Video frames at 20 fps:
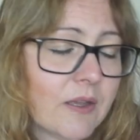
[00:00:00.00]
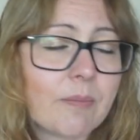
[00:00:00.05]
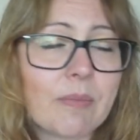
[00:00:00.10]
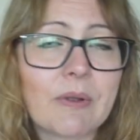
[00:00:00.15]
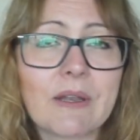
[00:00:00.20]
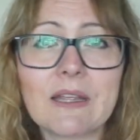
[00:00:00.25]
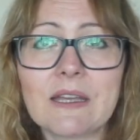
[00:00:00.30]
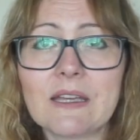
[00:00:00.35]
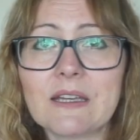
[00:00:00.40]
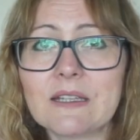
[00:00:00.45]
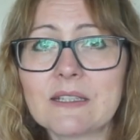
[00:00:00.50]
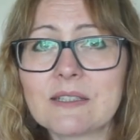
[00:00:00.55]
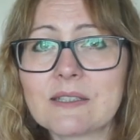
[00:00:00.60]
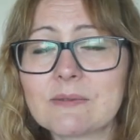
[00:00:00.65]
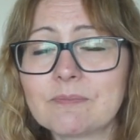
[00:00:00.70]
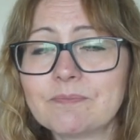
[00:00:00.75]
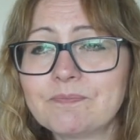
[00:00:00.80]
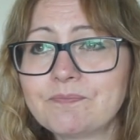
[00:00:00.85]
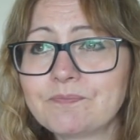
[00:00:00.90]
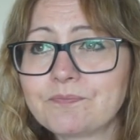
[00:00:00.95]

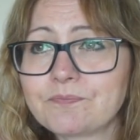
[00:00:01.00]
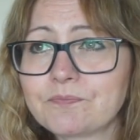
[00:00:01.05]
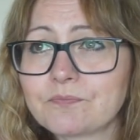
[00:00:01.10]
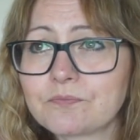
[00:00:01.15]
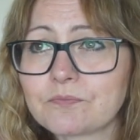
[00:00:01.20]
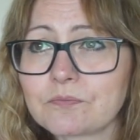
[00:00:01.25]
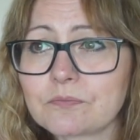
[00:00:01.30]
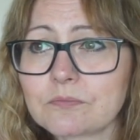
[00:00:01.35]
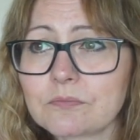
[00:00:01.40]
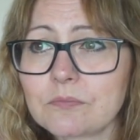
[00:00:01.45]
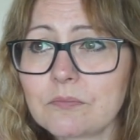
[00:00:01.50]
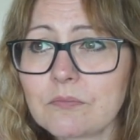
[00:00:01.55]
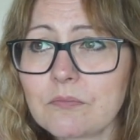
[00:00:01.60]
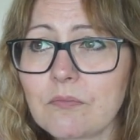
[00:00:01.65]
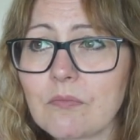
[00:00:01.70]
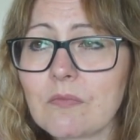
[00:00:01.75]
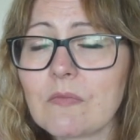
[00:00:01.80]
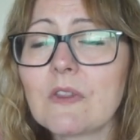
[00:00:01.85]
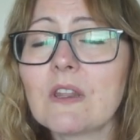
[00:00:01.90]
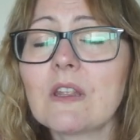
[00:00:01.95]
place.
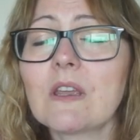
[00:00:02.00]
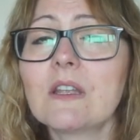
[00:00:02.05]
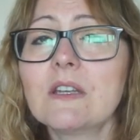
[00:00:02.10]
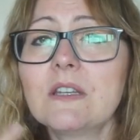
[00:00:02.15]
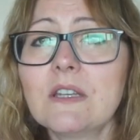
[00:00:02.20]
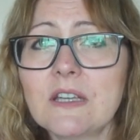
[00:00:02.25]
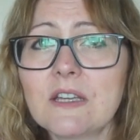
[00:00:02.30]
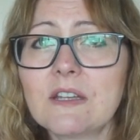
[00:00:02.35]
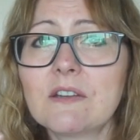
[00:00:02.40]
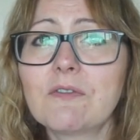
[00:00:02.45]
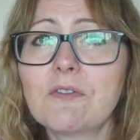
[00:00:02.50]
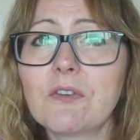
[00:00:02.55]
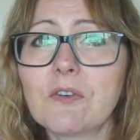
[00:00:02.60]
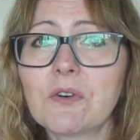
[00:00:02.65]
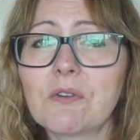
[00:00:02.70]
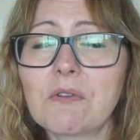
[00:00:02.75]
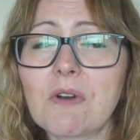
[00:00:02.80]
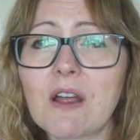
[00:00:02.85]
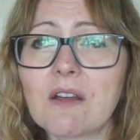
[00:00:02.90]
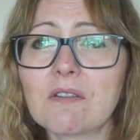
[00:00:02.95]
Knitted
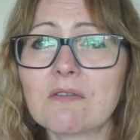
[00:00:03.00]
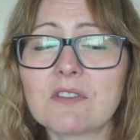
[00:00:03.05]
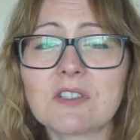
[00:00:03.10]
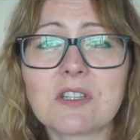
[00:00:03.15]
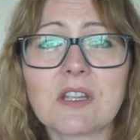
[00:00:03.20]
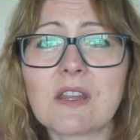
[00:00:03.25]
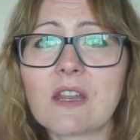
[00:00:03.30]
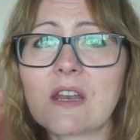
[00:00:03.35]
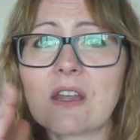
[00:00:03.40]
four rounds and